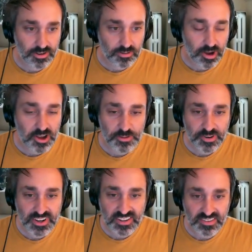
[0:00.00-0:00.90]

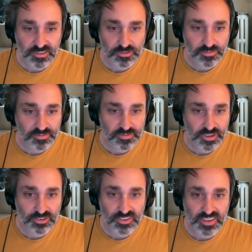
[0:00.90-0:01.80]
One nice little
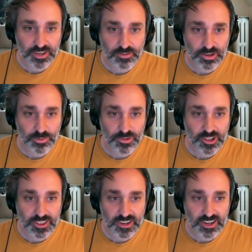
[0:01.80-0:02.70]
feature is that when you pull
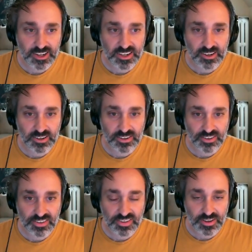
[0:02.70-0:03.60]
out the data here and
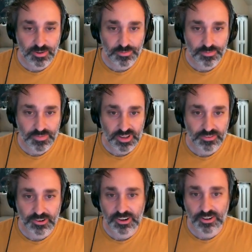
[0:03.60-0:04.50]
just if
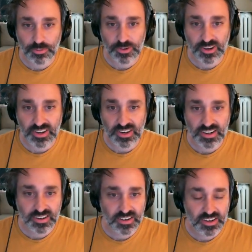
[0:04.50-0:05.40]
you're in a notebook and
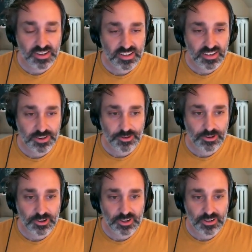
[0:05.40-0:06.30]
hit
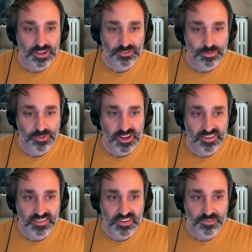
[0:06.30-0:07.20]
return, it'll actually plot a
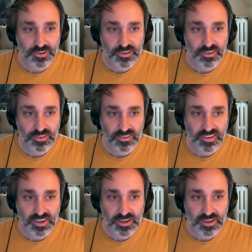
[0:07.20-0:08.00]
slice for you using